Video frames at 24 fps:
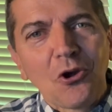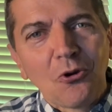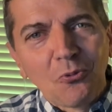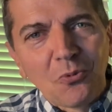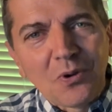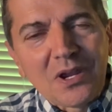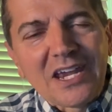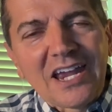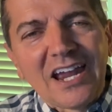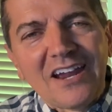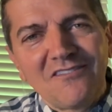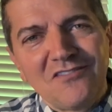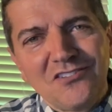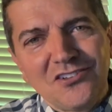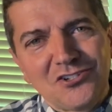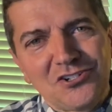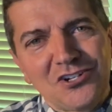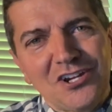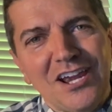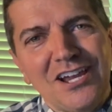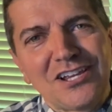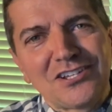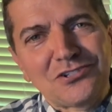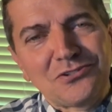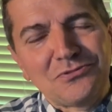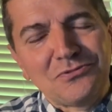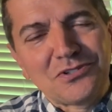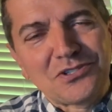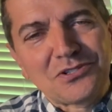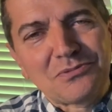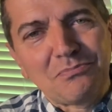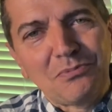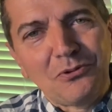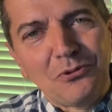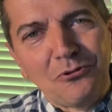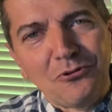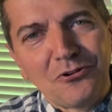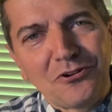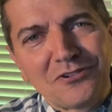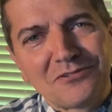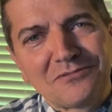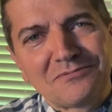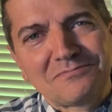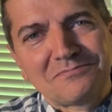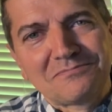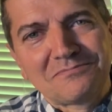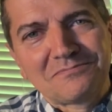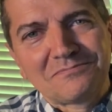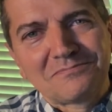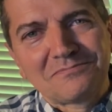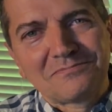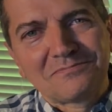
we have the chance to explore.